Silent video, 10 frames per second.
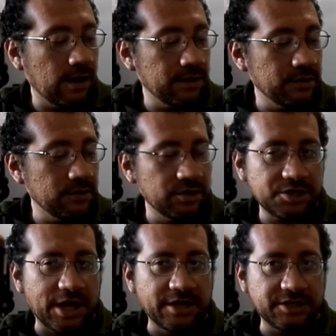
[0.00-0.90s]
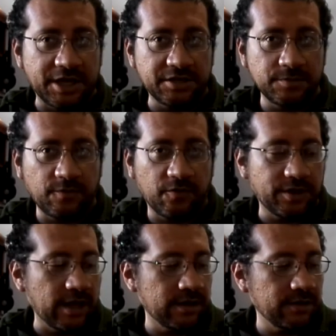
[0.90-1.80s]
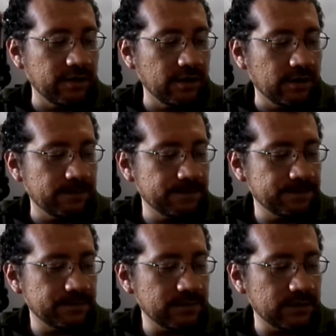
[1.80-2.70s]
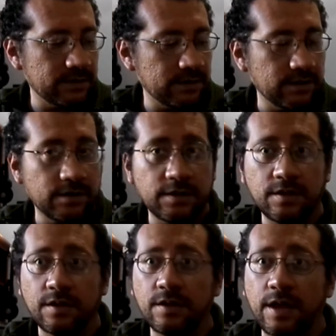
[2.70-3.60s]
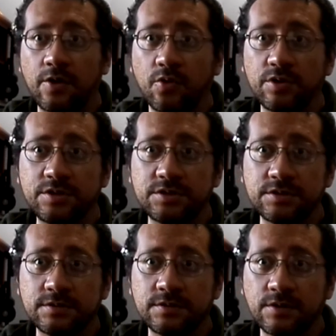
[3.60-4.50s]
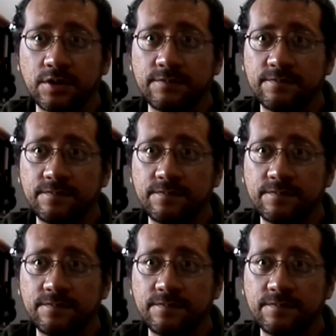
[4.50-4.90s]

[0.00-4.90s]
You trying to change it before the end of the that chorus or